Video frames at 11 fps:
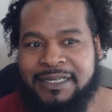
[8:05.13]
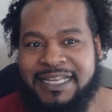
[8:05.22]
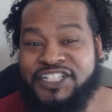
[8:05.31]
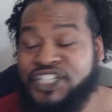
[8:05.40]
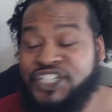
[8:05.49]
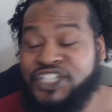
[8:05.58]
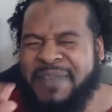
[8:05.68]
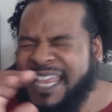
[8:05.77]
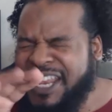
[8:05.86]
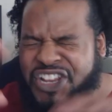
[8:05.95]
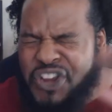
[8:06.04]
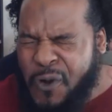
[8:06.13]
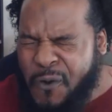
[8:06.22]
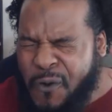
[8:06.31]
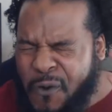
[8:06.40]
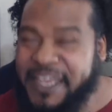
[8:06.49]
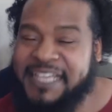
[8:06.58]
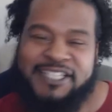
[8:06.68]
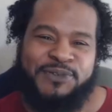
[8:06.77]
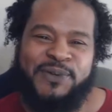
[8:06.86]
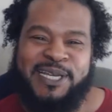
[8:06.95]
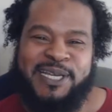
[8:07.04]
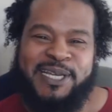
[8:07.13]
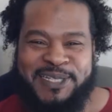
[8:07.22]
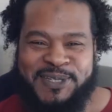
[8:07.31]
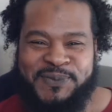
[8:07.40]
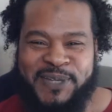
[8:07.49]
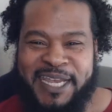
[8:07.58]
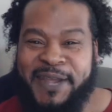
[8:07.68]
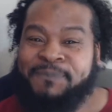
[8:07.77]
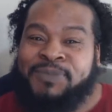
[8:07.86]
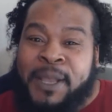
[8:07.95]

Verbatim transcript: Just some in your face racism, okay?